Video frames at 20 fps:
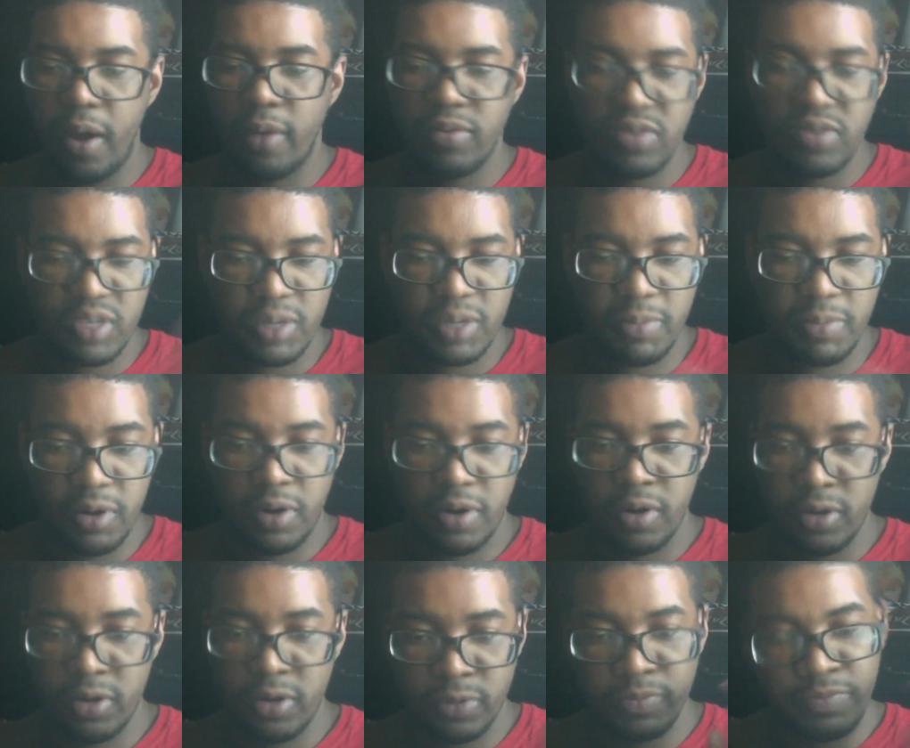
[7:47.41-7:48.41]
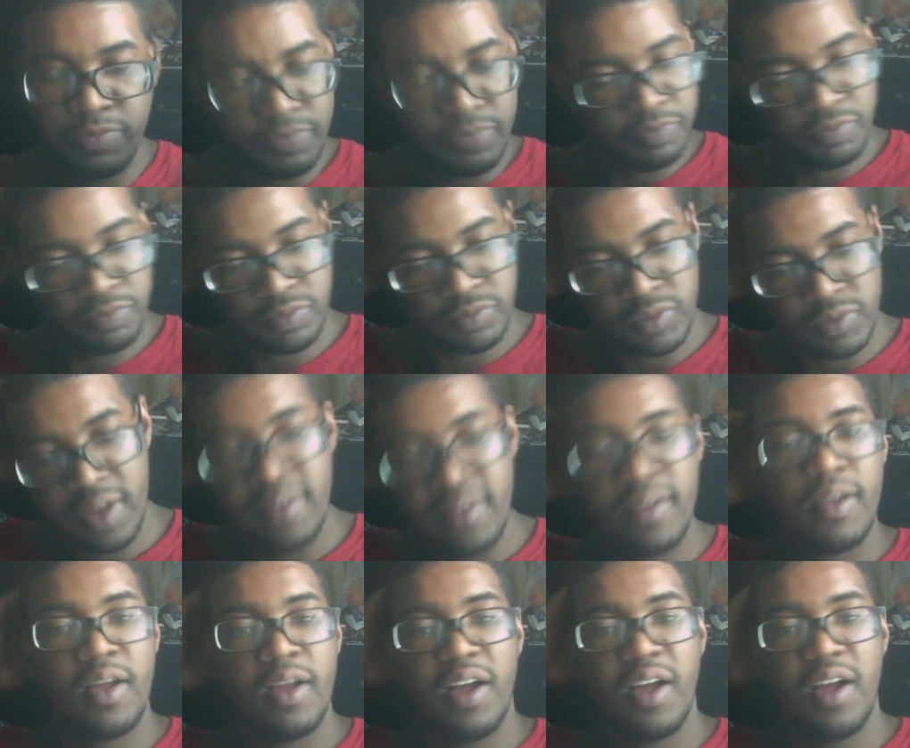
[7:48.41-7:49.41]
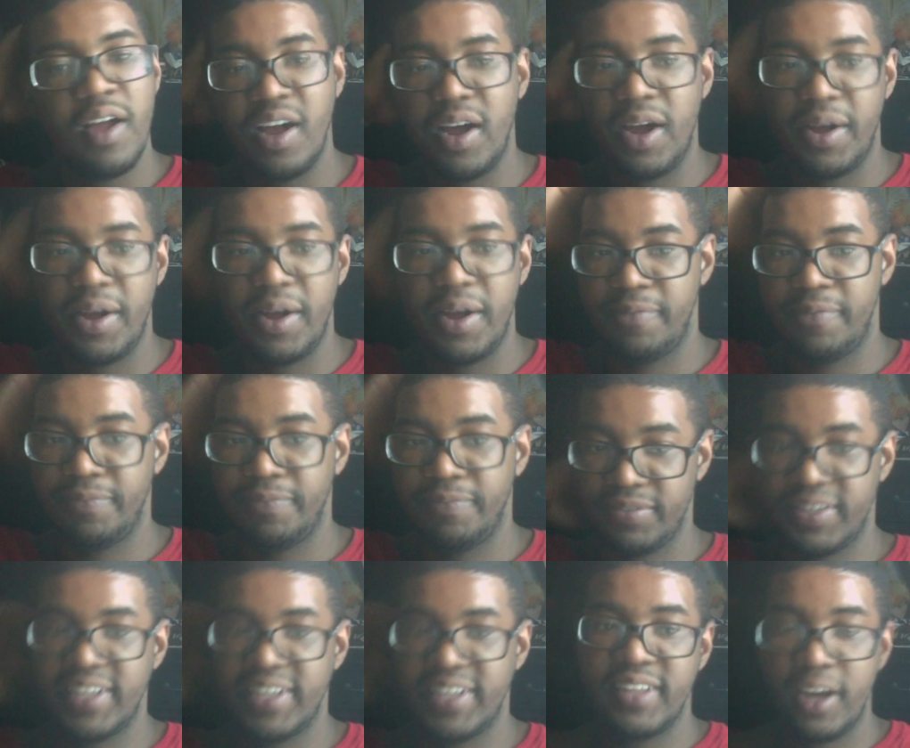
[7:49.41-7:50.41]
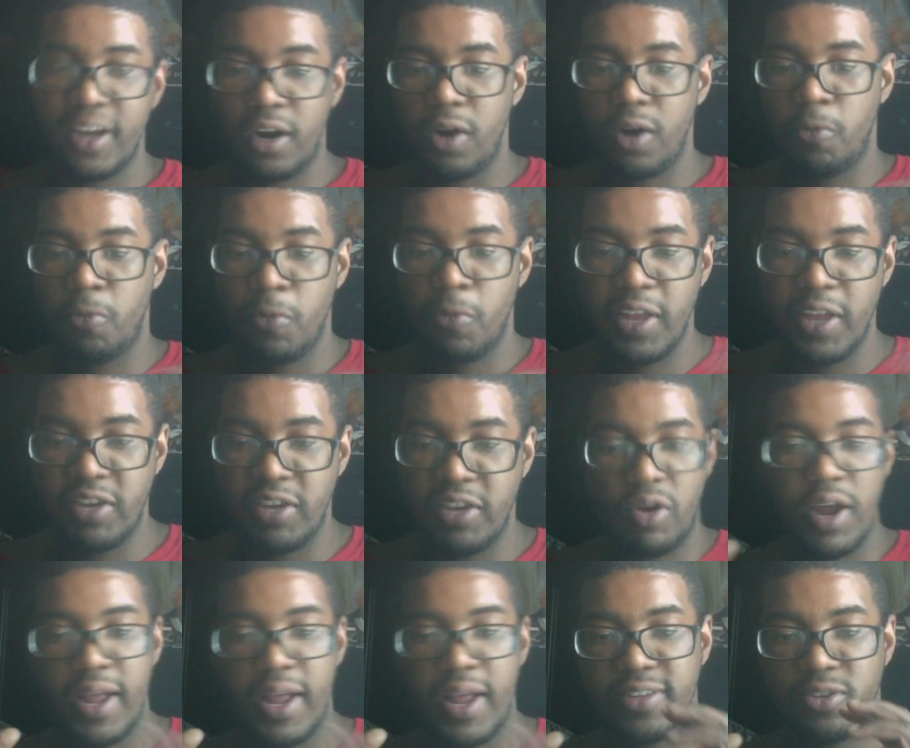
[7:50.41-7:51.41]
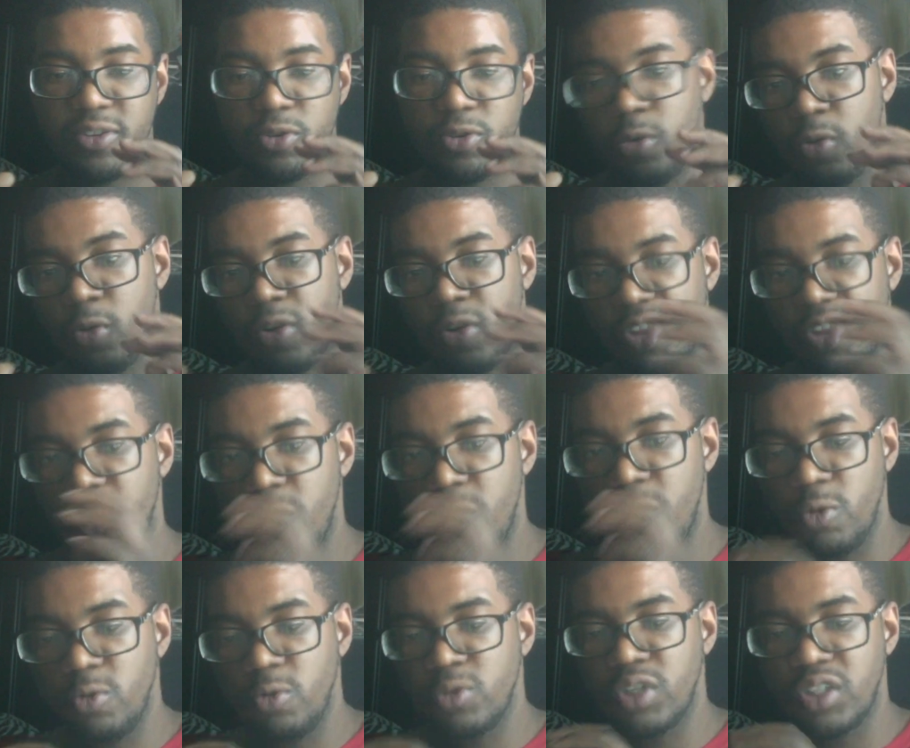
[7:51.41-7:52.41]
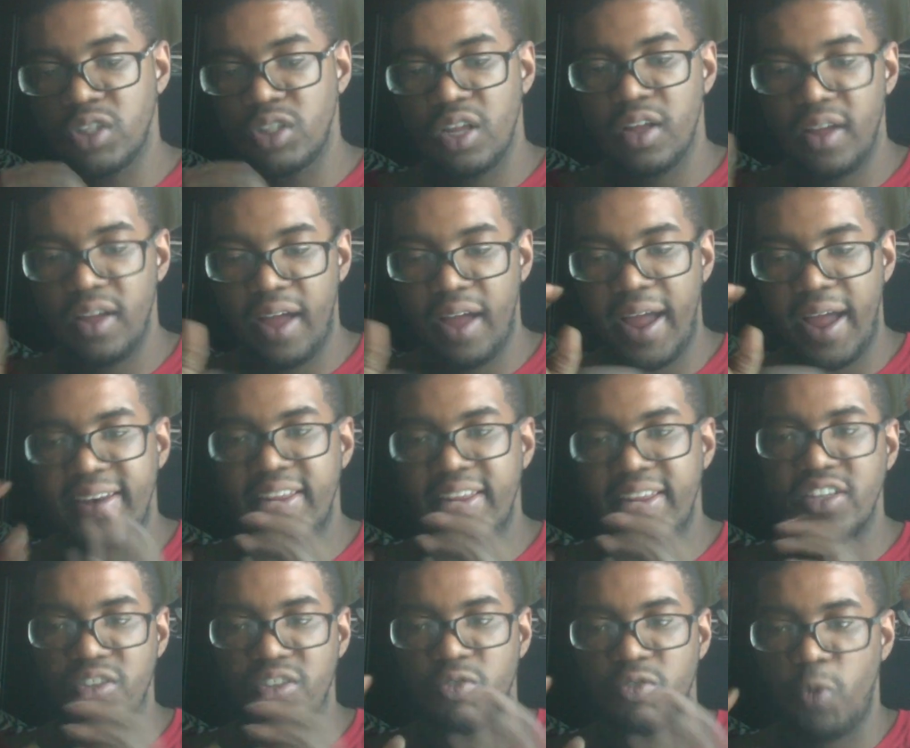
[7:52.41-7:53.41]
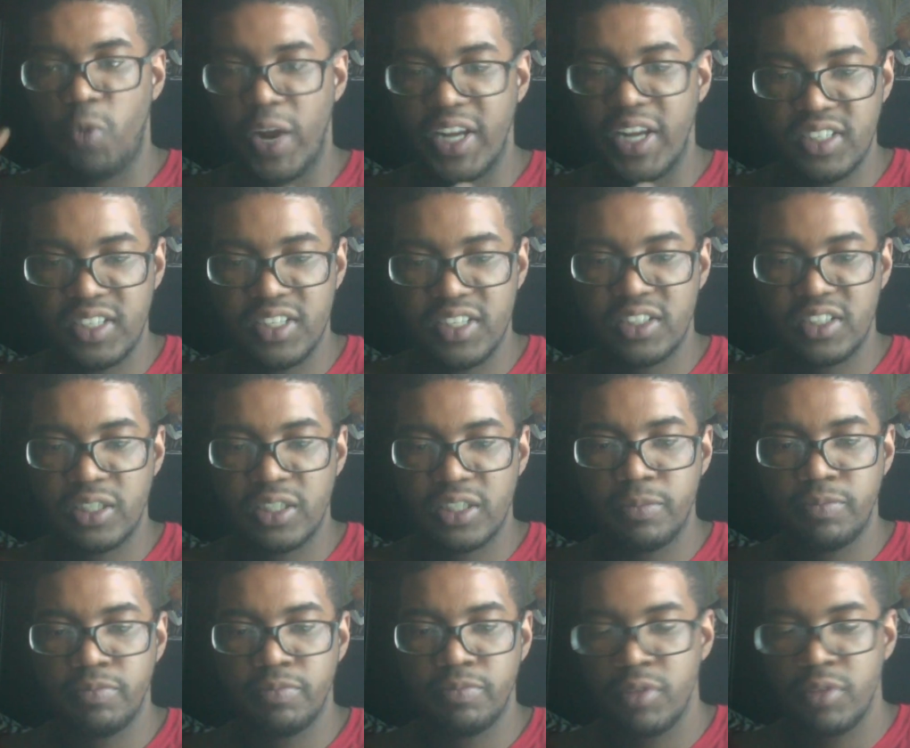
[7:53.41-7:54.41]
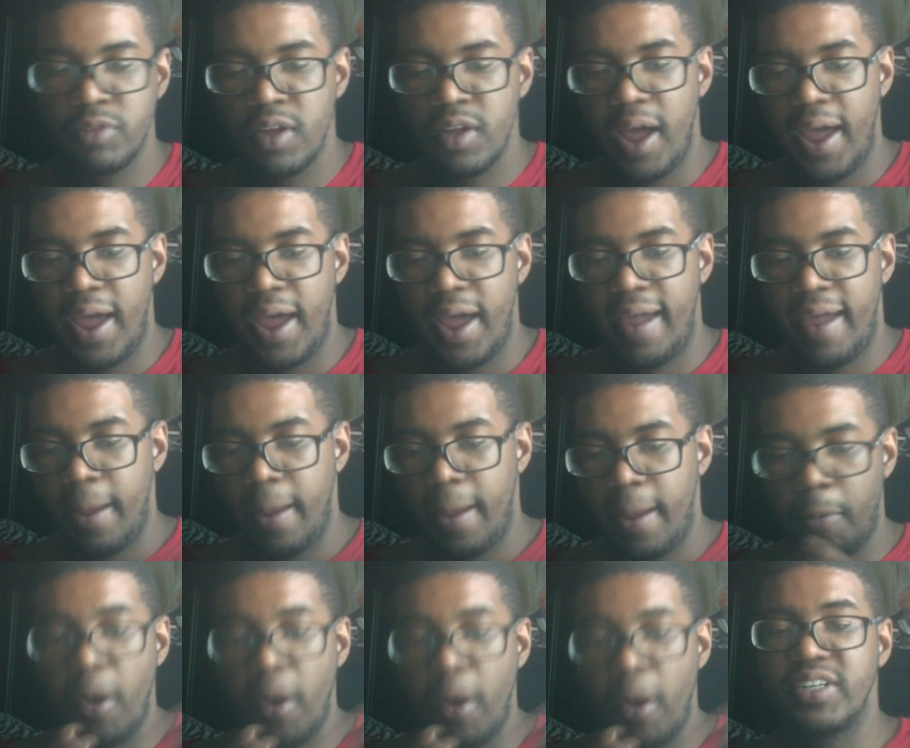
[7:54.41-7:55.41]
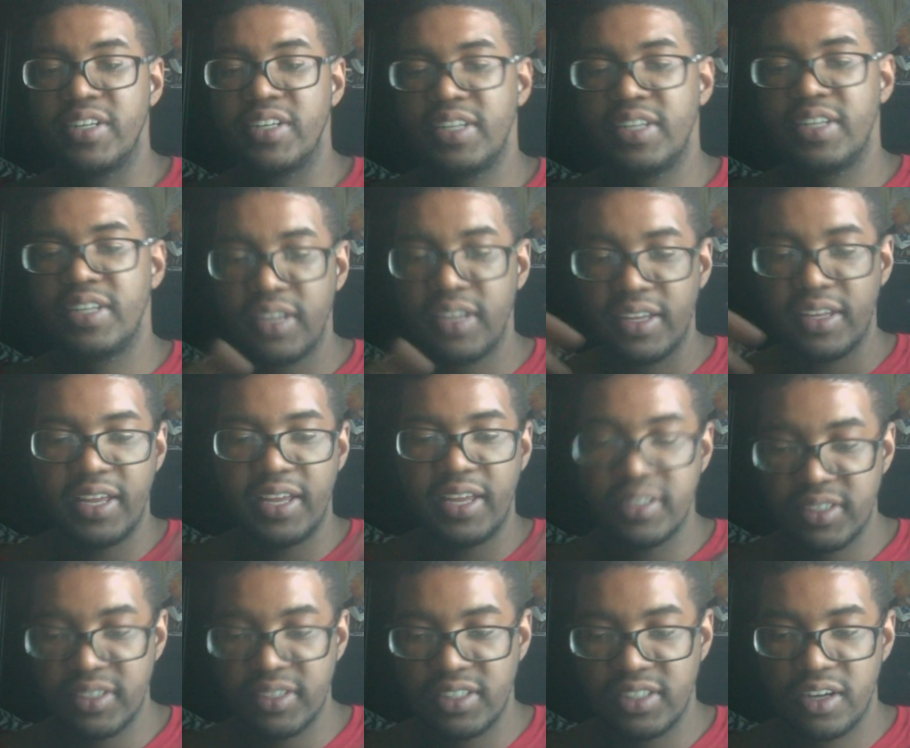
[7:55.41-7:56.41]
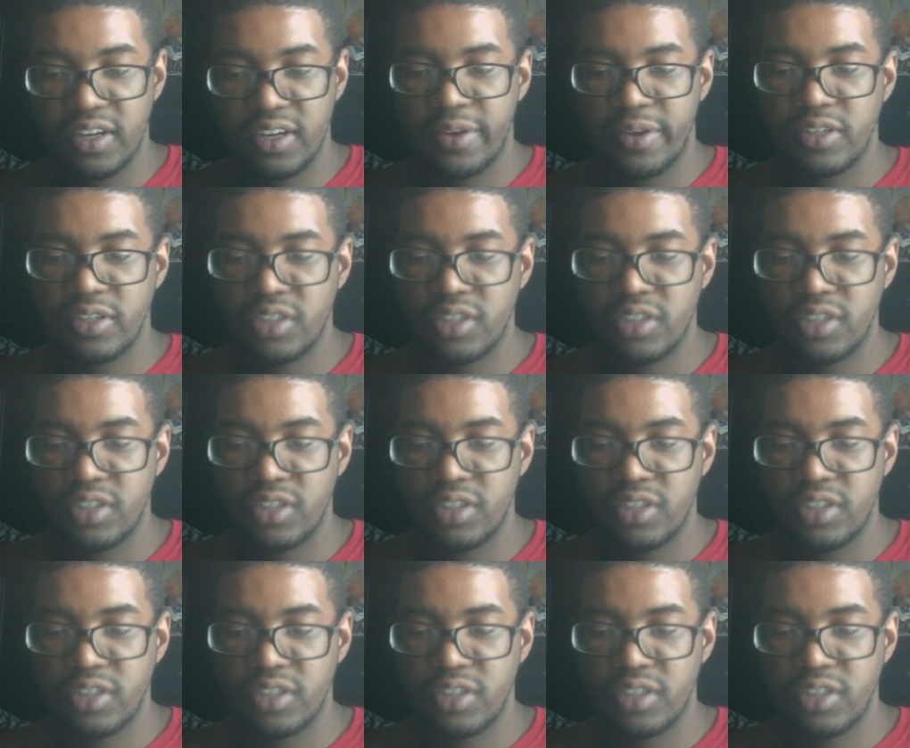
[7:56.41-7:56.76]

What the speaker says: similar things that are really trying to use the ideas of racism and prejudice against each other.